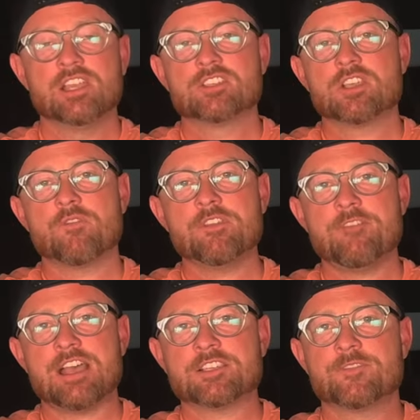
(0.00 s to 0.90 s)
So if we
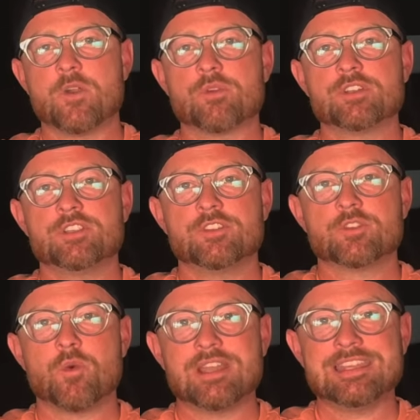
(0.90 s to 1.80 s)
fast forward to the
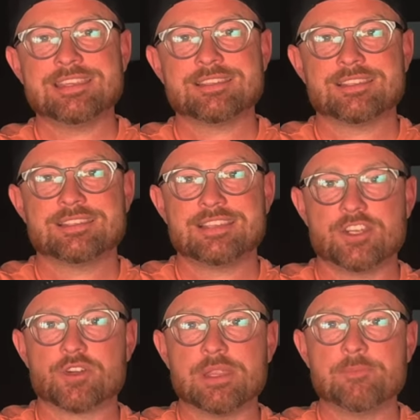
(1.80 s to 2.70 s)
20th
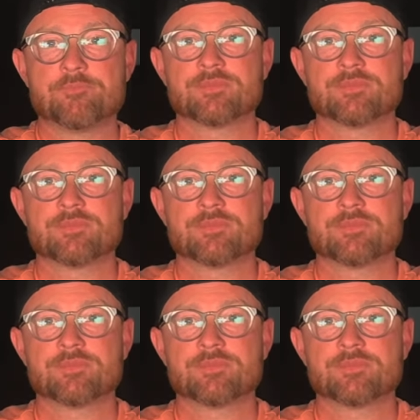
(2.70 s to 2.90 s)
century,